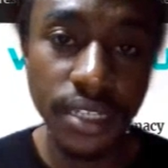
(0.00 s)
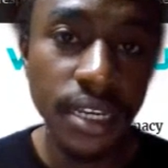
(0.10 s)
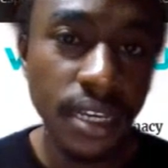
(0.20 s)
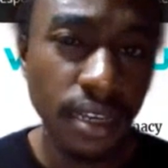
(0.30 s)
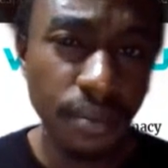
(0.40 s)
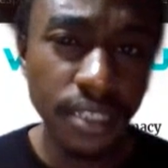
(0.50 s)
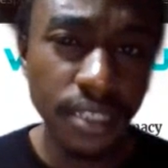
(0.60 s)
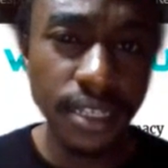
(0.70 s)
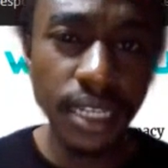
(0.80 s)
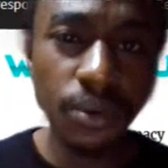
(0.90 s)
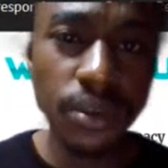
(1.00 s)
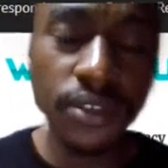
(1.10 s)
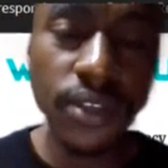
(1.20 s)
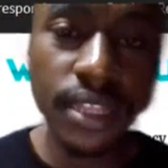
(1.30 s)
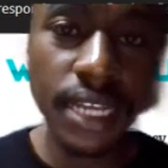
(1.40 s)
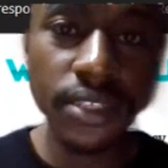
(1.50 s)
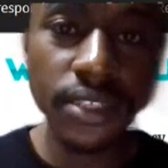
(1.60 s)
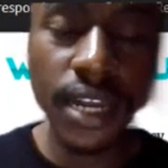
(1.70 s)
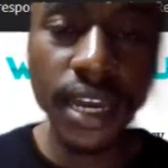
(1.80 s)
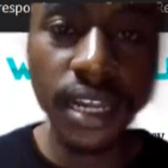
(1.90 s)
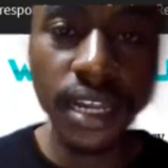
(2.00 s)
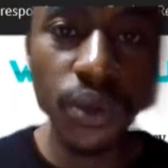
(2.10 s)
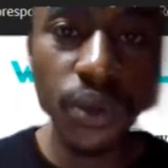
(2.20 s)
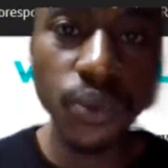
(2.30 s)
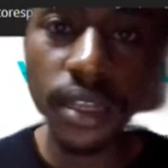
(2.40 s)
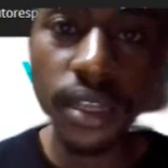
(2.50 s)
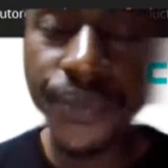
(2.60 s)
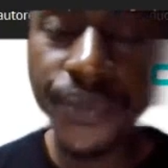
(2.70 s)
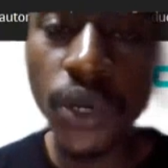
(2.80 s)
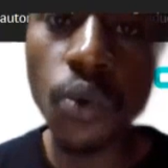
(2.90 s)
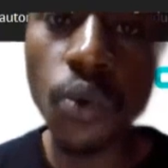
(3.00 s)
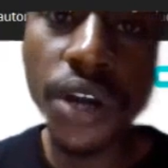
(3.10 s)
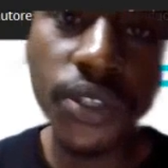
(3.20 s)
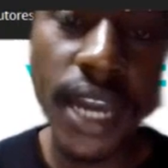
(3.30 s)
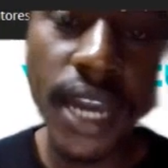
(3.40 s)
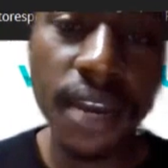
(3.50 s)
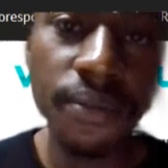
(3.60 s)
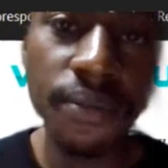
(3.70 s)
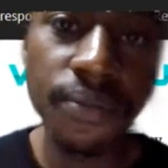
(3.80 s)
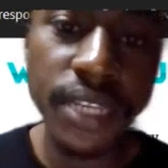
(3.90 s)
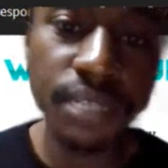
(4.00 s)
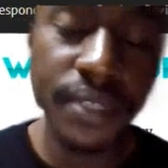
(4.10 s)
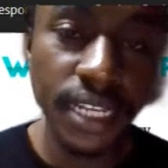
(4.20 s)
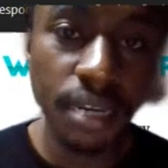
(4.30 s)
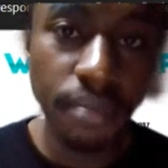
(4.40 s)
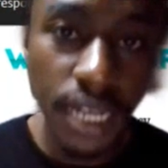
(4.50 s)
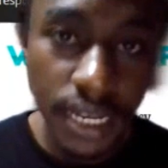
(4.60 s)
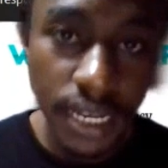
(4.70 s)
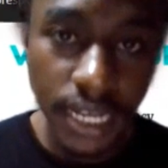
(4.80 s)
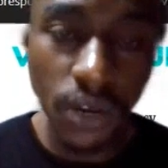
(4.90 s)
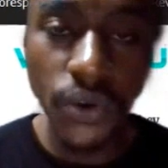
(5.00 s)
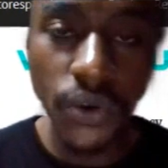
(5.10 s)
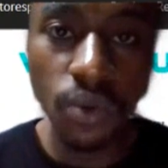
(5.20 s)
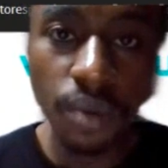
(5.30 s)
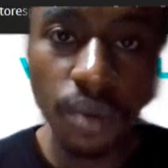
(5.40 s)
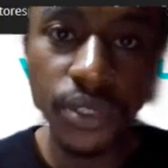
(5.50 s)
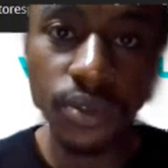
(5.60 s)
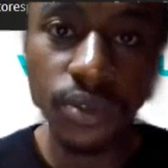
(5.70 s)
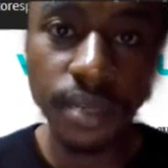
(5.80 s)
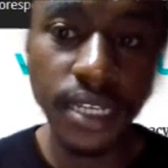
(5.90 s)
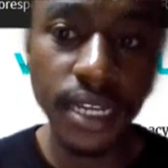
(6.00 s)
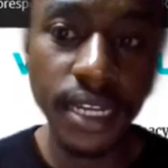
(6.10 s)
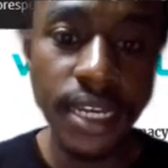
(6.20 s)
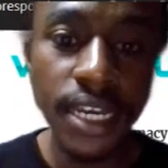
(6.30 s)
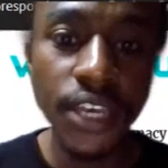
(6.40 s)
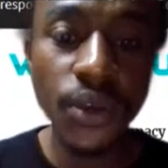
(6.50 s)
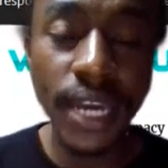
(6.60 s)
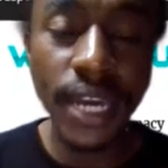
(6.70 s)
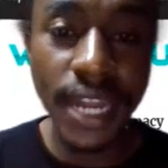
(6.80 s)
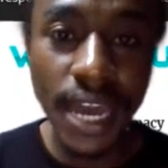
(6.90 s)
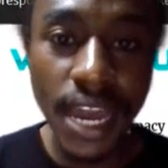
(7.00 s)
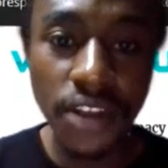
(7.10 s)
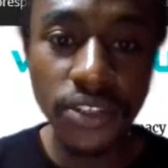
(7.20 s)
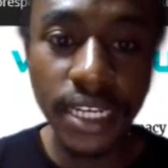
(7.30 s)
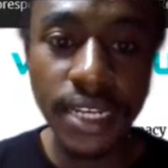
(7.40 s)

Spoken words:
And basically that's gonna help you with, once you have this particular plugin on a WordPress website, you can actually